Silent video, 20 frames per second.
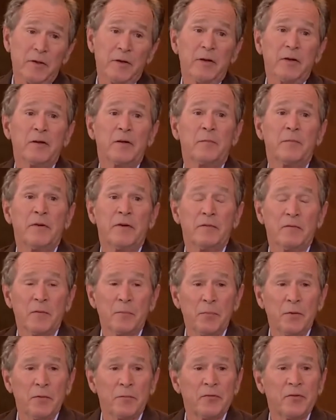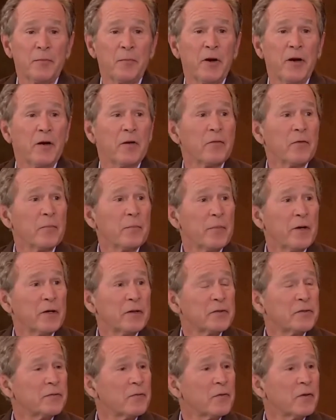a big deal to be able to put somebody on the
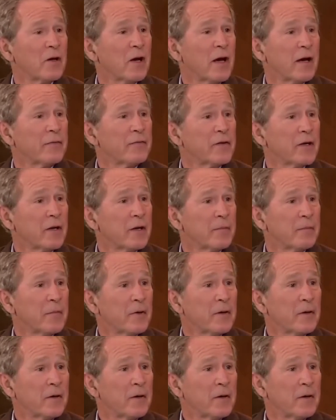bench for a lifetime.